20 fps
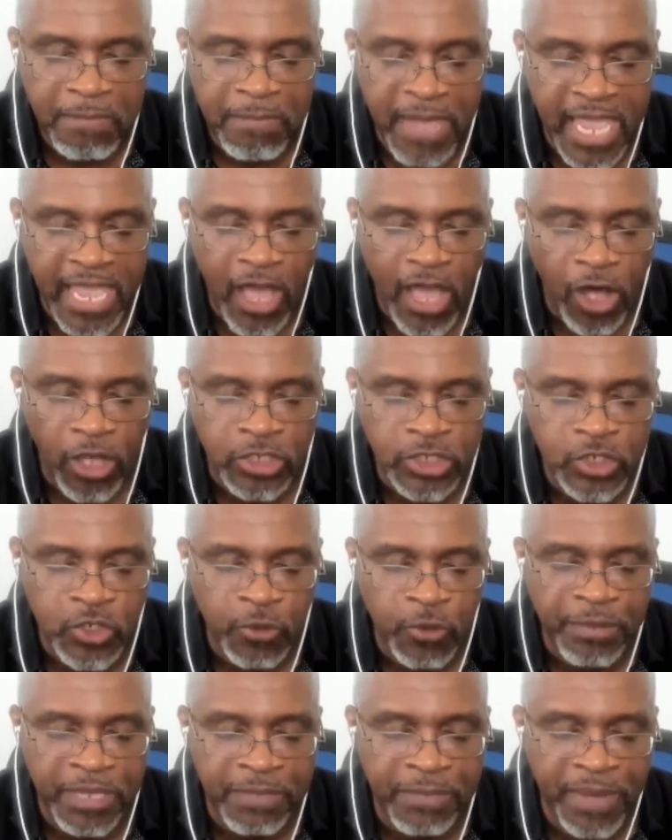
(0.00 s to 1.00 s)
may
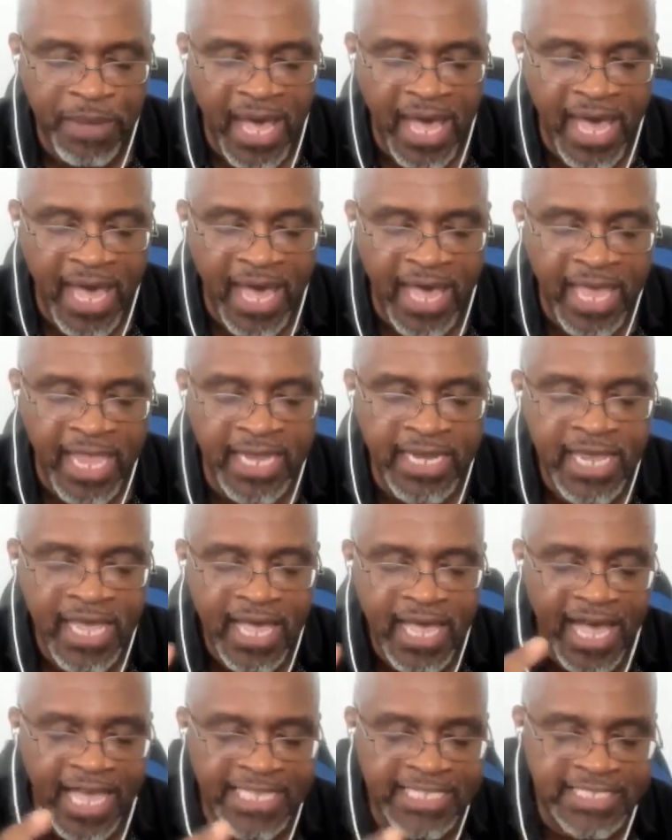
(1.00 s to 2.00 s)
also be behind
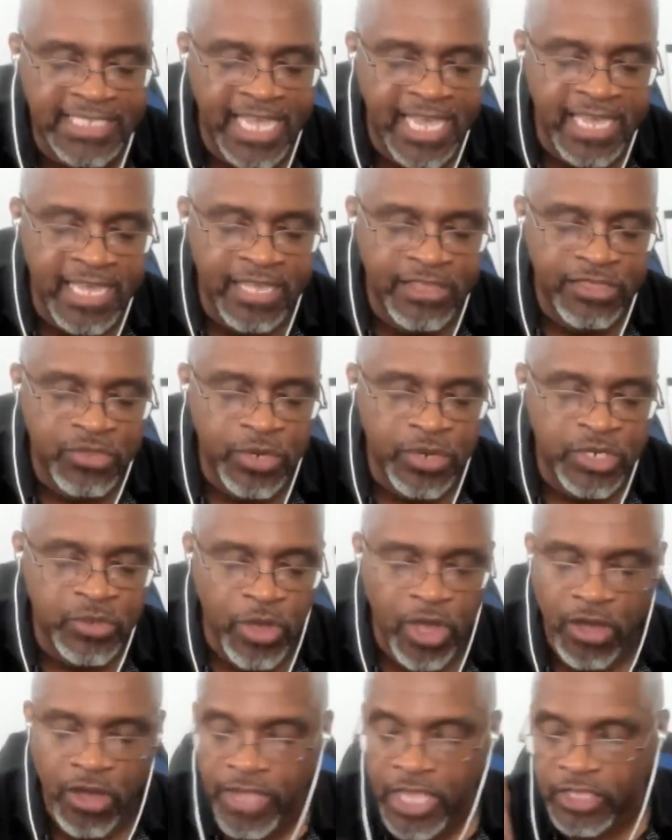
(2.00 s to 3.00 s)
Isaiah
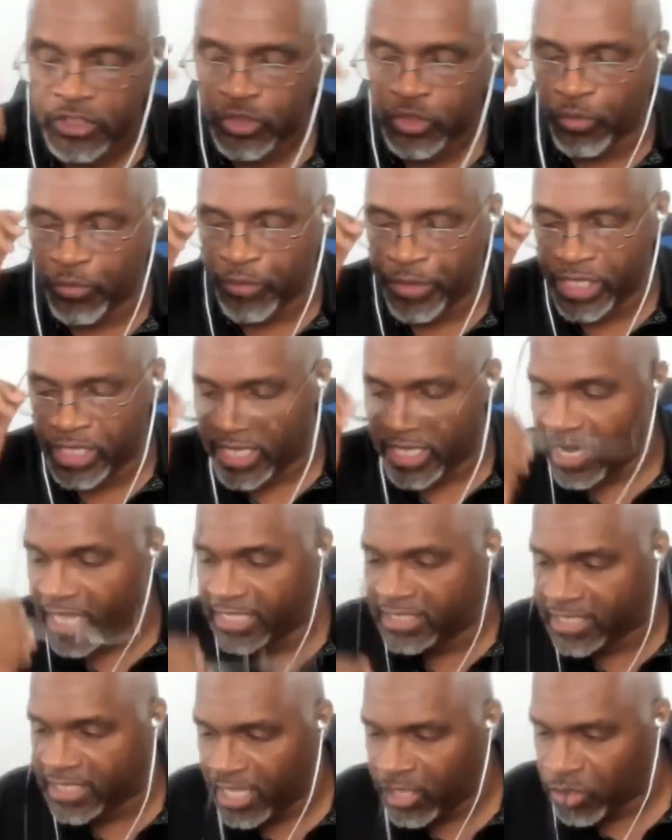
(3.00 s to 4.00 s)
3:12. So when we look at
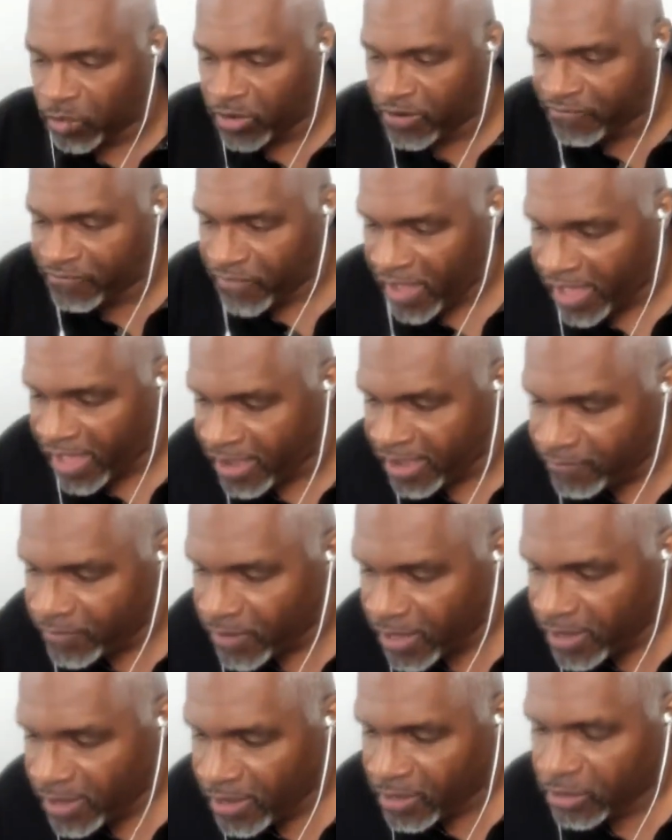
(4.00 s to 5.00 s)
Isaiah 3:5,
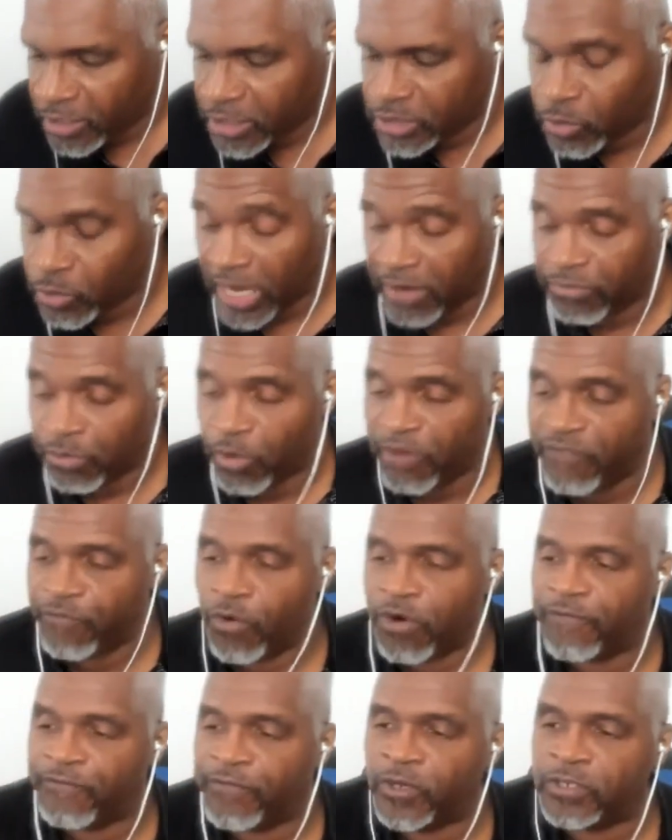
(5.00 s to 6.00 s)
let's look at
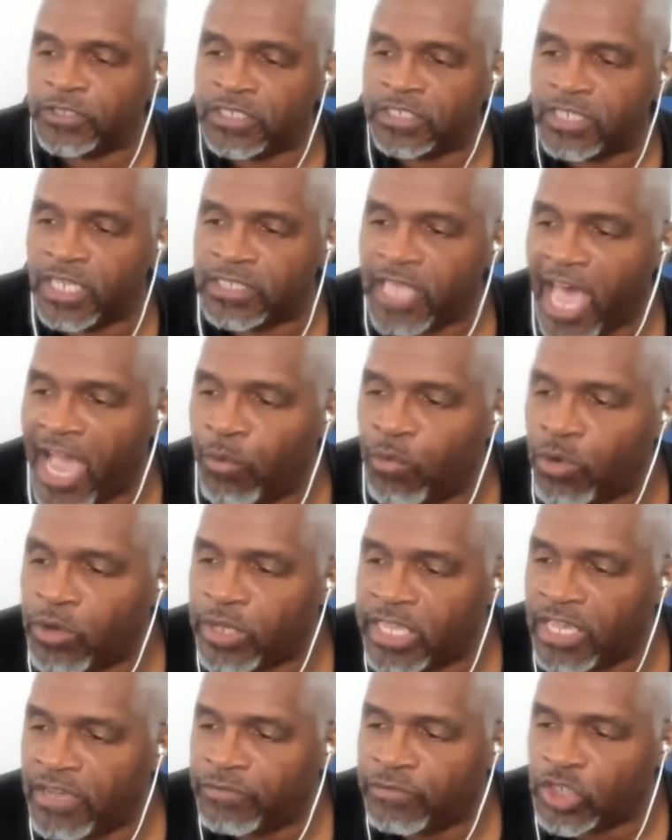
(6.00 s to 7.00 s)
3:4 first. It says, I will
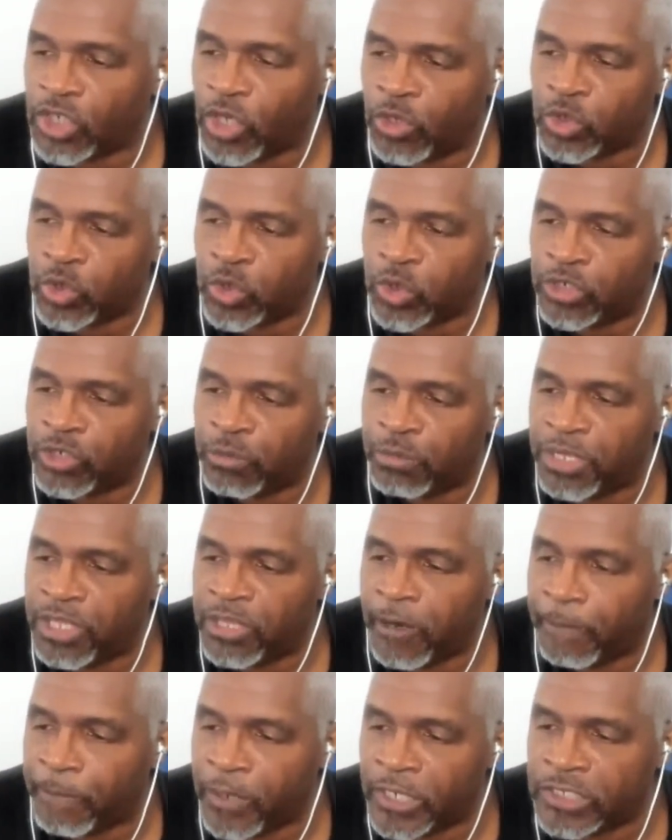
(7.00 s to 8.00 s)
give children to
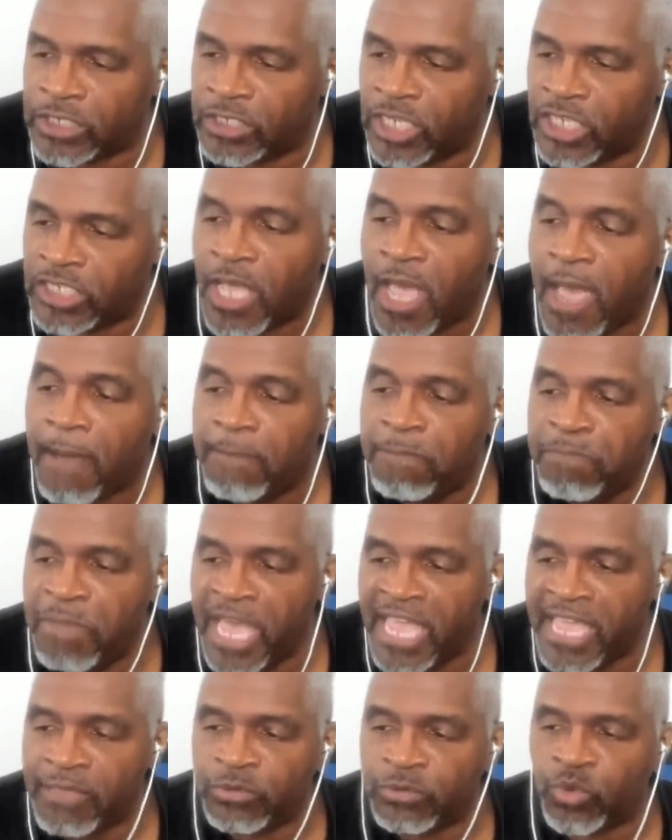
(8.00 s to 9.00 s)
be their princes,
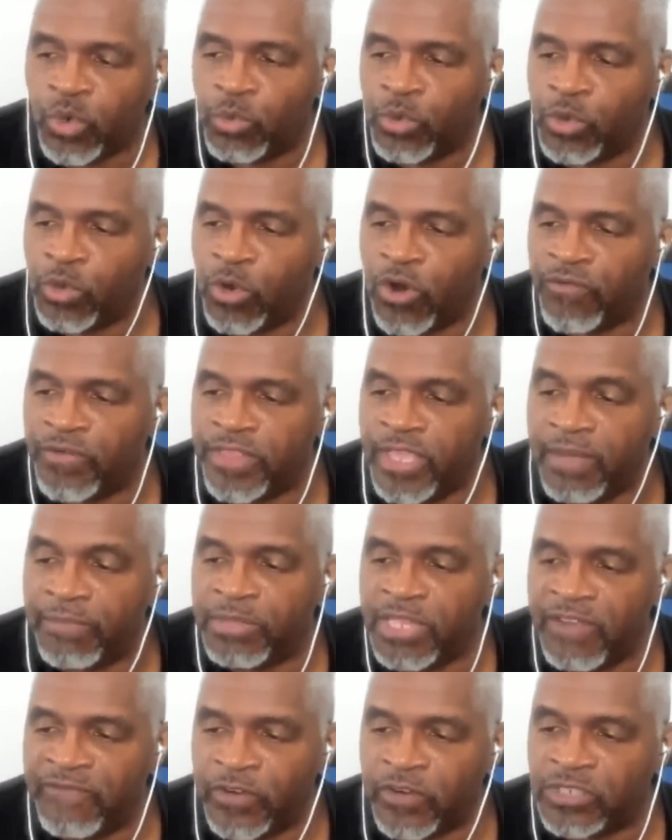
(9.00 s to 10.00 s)
babes will rule over
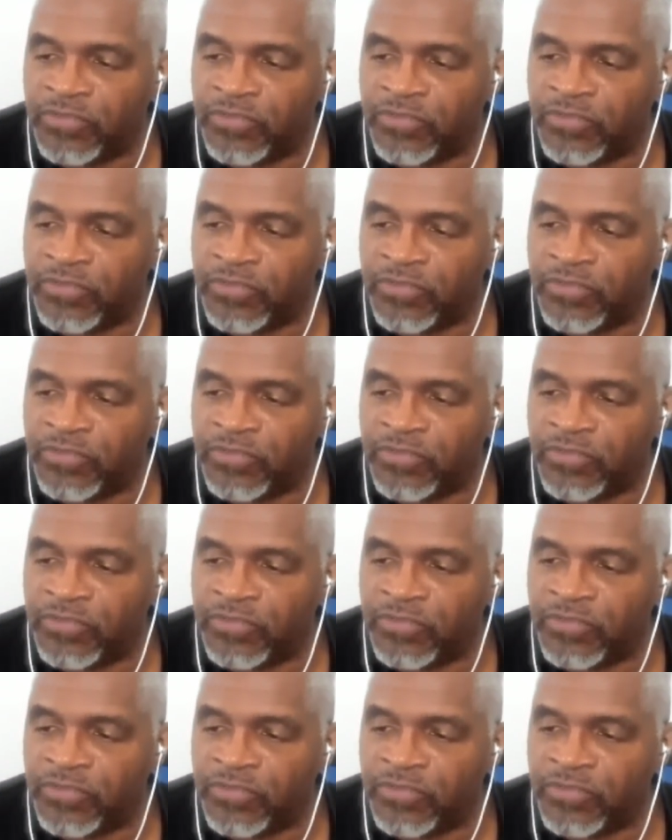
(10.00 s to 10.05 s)
them. Then